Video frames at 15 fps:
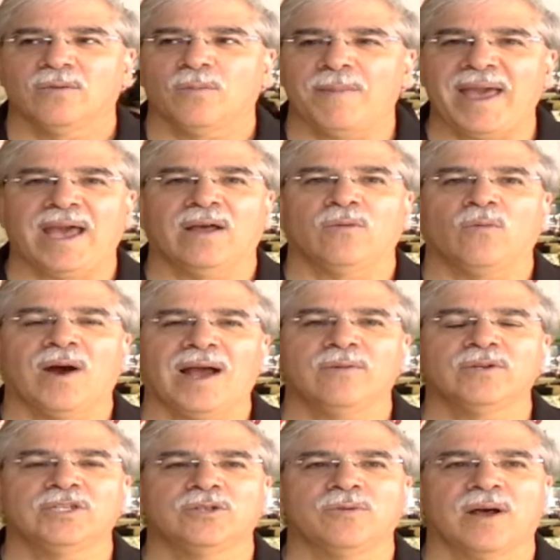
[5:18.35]
man, why
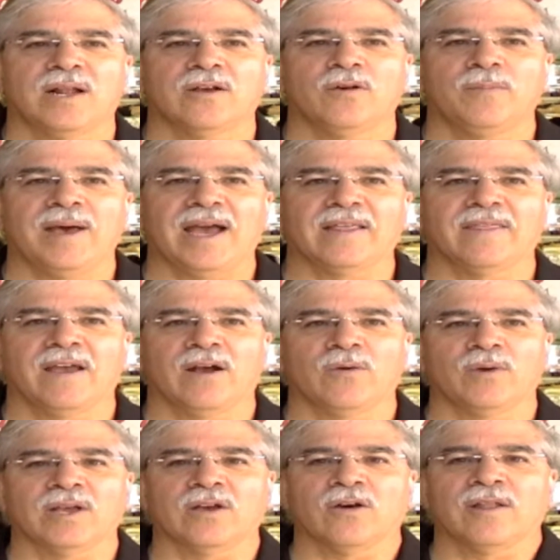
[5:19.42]
would you want to go back there?
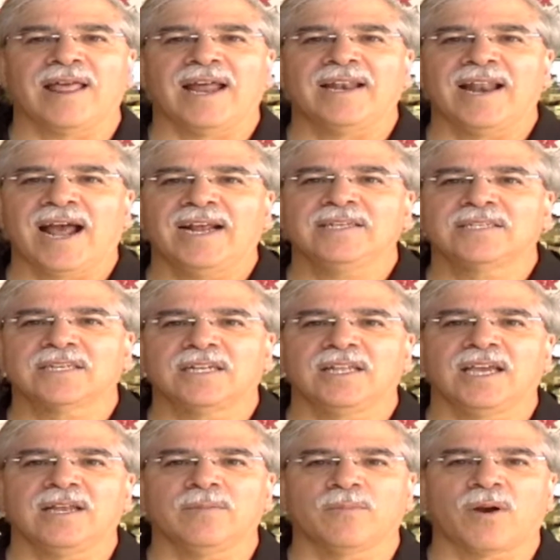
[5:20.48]
We go to that nice,
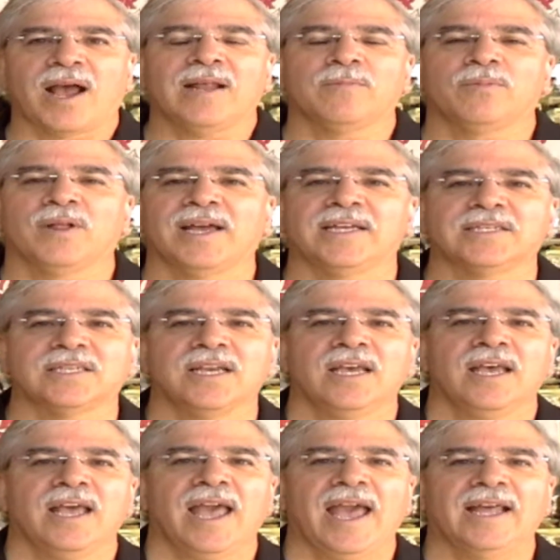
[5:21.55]
clean, bright place,
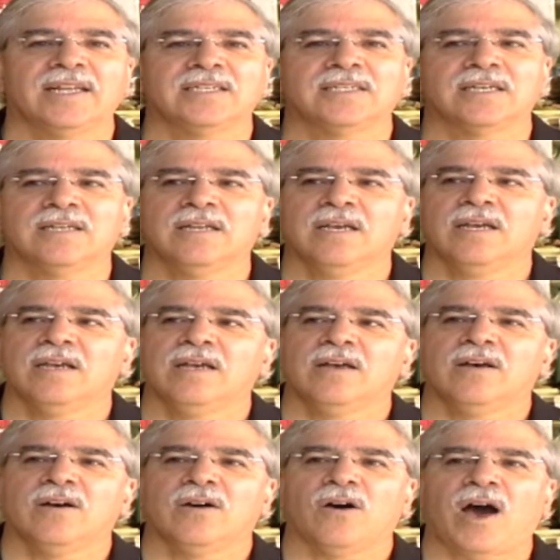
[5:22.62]
and he said,
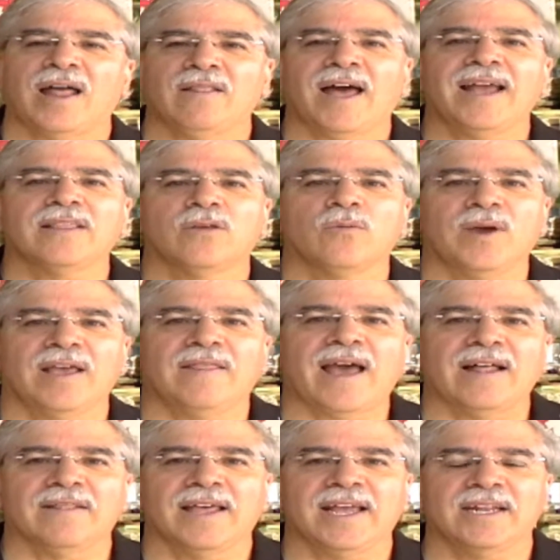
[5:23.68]
"I like the way
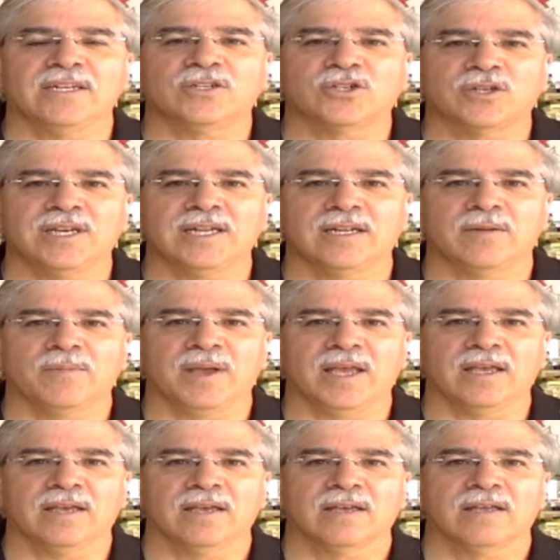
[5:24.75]
that lady treated me."
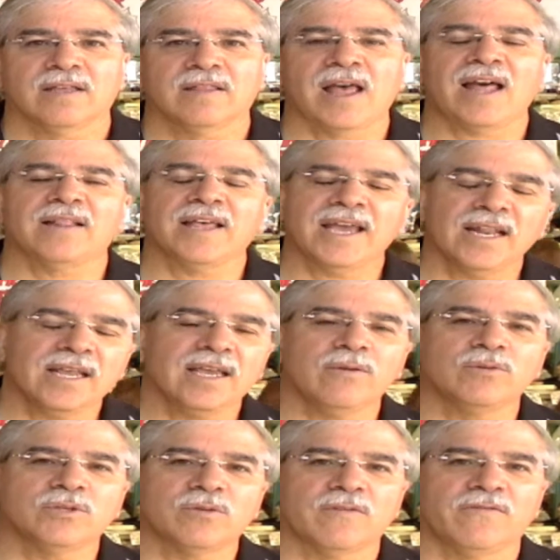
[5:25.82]
That lady he
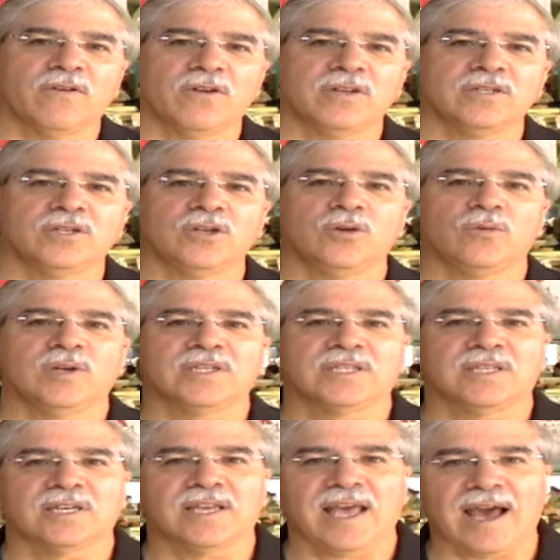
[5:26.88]
was referring to
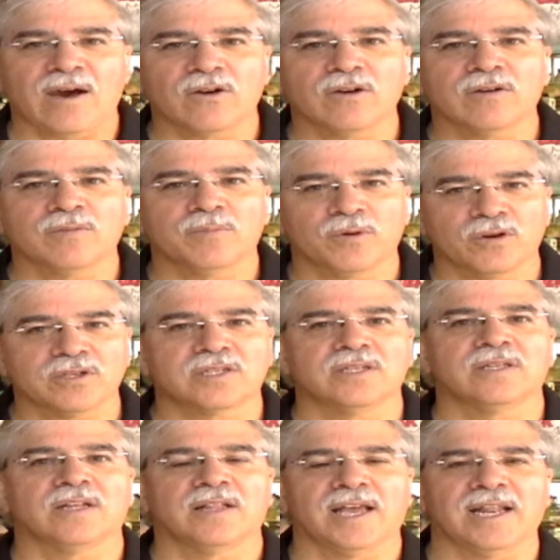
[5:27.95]
was the counter
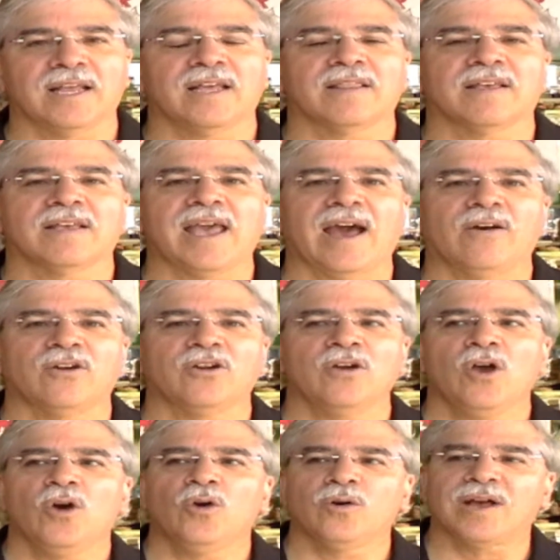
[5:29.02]
person, the lady at the counter
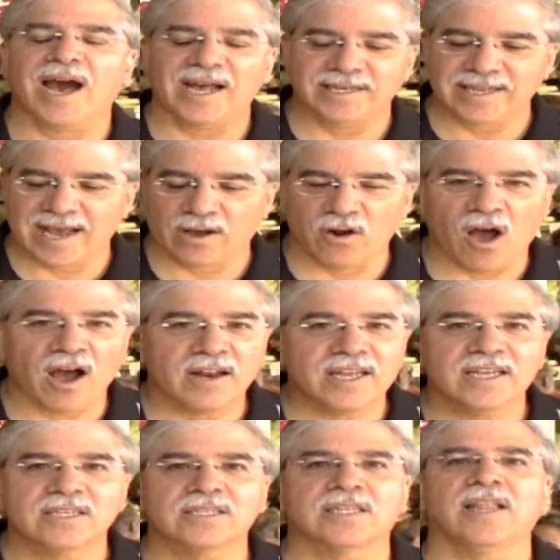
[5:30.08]
who got down on
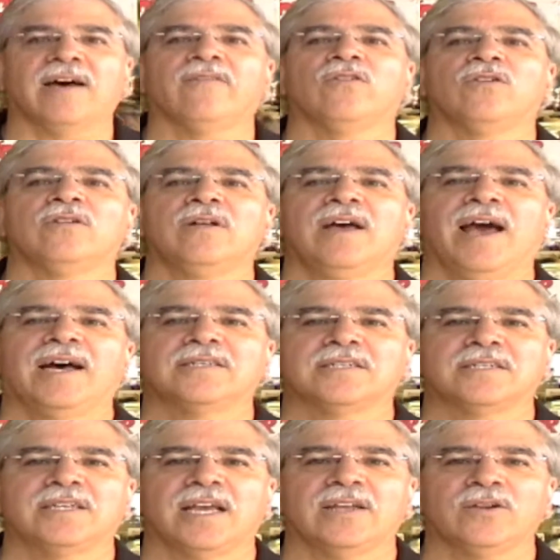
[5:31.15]
his level as
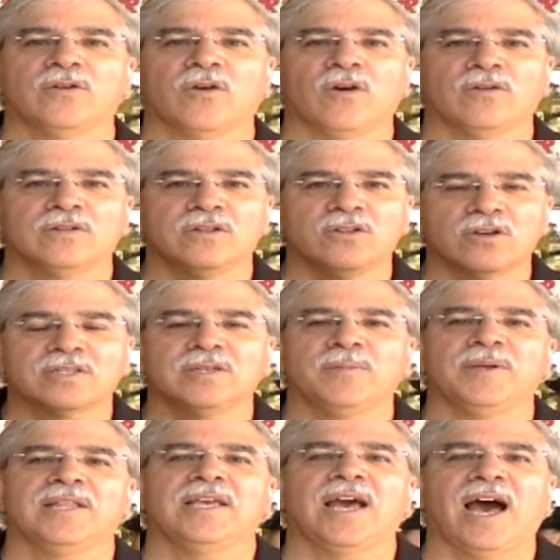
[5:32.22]
a 10-year-old, looked
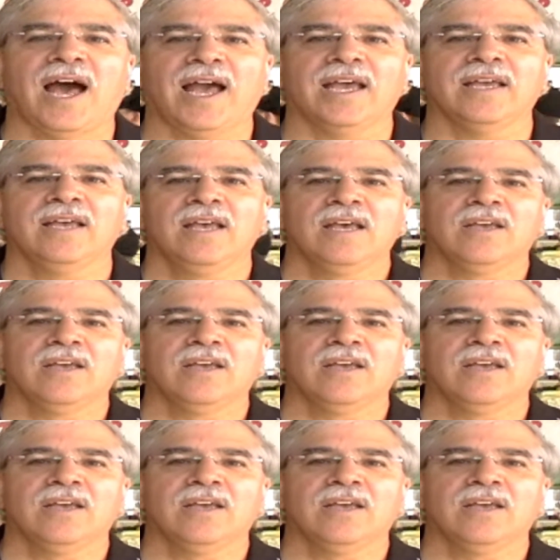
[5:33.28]
him in the eye,